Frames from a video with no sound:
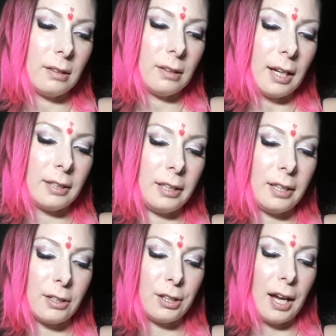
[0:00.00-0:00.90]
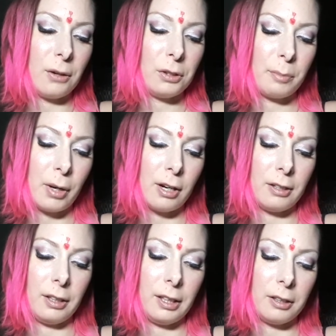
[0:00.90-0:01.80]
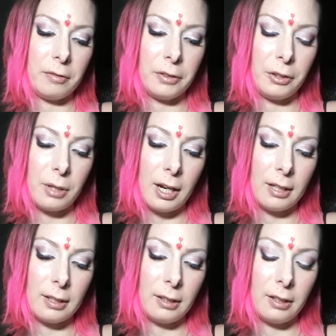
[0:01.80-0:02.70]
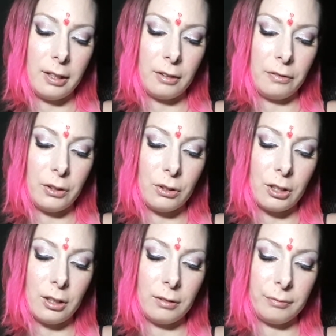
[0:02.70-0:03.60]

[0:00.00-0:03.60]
I see the clouds parting here for you guys in the near future.